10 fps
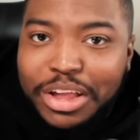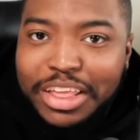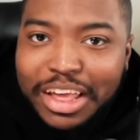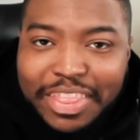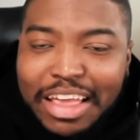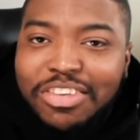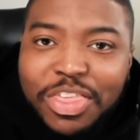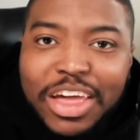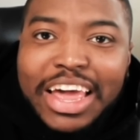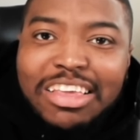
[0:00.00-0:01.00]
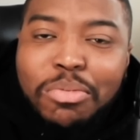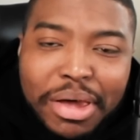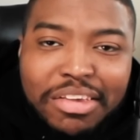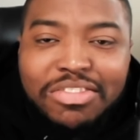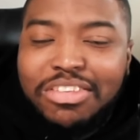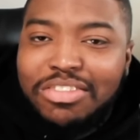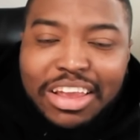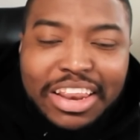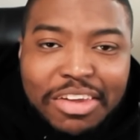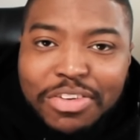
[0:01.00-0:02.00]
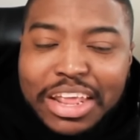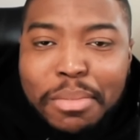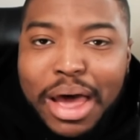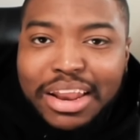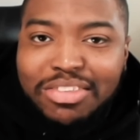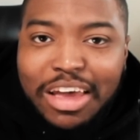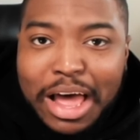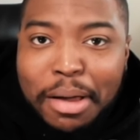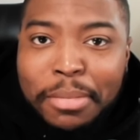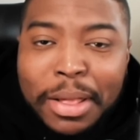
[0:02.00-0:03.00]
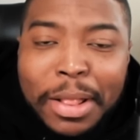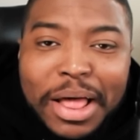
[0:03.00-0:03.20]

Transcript: yeah, that's the thing. He's missed a significant amount of time.